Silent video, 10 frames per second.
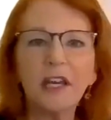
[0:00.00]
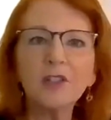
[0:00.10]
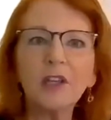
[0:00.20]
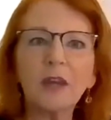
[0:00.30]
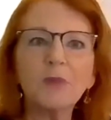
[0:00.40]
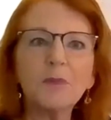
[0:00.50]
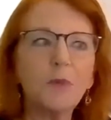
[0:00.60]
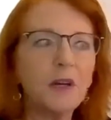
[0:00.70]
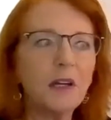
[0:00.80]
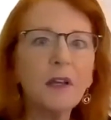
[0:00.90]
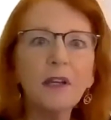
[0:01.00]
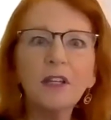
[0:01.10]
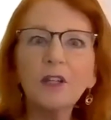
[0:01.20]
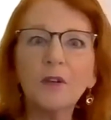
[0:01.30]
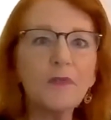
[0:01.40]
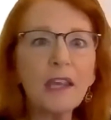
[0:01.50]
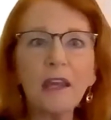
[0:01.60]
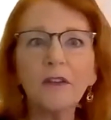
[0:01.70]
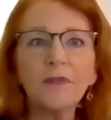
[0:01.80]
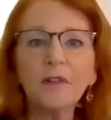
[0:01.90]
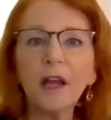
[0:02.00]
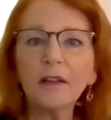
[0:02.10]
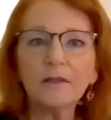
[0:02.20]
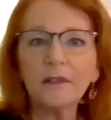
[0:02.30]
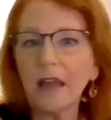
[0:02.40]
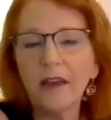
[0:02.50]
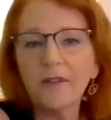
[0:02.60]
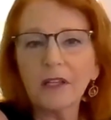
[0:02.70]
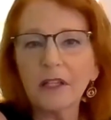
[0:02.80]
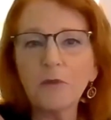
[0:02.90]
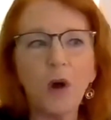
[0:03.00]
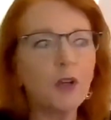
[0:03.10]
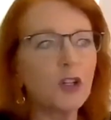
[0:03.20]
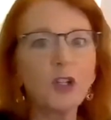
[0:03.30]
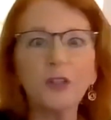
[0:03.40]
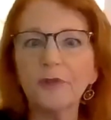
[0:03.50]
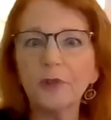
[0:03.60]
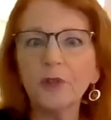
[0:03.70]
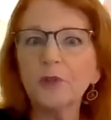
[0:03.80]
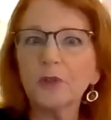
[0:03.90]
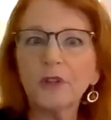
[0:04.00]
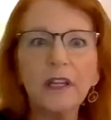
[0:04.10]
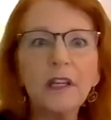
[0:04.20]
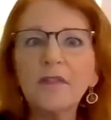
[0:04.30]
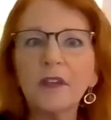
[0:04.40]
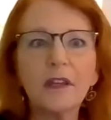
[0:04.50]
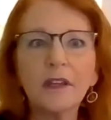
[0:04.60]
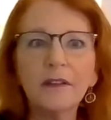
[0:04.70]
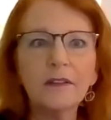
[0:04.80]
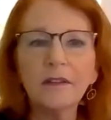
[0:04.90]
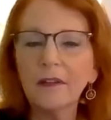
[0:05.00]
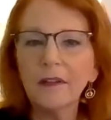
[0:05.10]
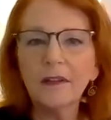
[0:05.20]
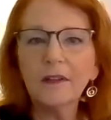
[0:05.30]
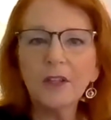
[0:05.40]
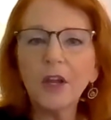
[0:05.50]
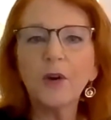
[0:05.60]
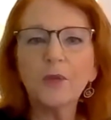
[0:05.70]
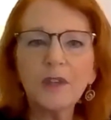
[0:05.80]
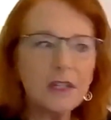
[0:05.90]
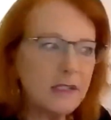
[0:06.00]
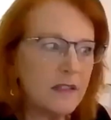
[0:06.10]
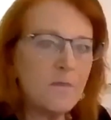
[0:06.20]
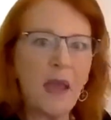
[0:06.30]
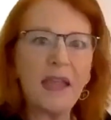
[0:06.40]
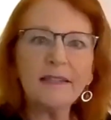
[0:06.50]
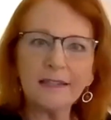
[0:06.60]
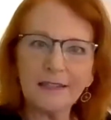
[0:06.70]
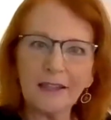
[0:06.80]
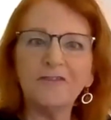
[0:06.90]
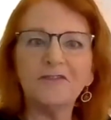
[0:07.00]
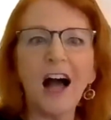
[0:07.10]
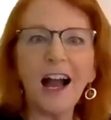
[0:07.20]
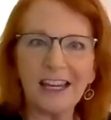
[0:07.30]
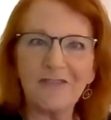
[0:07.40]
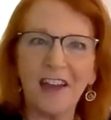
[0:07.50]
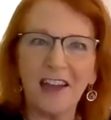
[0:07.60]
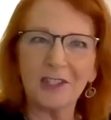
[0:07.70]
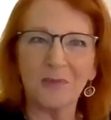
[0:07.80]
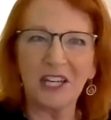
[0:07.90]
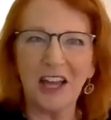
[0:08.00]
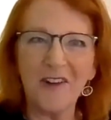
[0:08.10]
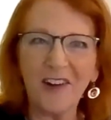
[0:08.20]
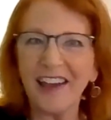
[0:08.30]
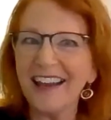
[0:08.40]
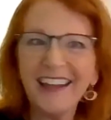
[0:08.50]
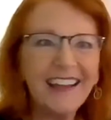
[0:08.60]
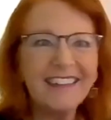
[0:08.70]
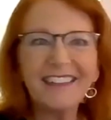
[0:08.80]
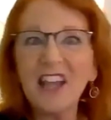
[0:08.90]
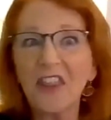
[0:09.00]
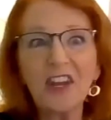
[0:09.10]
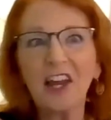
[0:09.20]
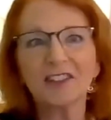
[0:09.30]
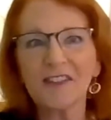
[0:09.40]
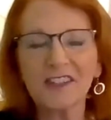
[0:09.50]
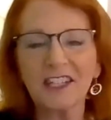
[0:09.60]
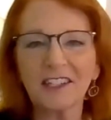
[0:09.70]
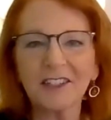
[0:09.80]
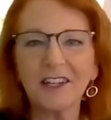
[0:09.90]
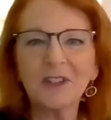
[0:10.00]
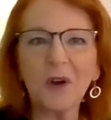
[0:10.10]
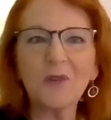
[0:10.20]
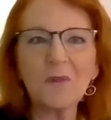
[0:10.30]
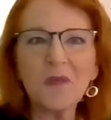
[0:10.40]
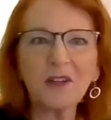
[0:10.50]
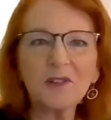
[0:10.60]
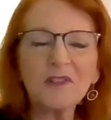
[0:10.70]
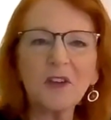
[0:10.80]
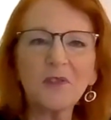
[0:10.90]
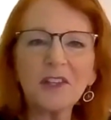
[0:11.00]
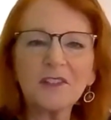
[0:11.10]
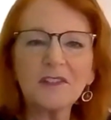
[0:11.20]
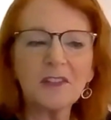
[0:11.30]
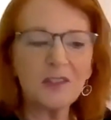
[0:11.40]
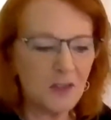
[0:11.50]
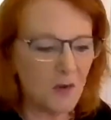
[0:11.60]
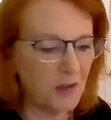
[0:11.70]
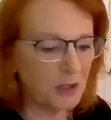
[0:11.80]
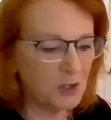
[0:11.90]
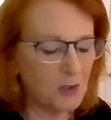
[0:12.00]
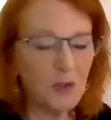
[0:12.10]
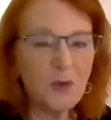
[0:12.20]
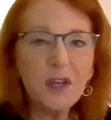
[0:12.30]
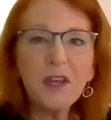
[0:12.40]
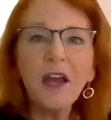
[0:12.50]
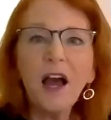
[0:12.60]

need to educate people, but, if they're not having clean water or good food or anything, that is the basis of life as we know it, then nothing else is going to grow from there. So that's so very true.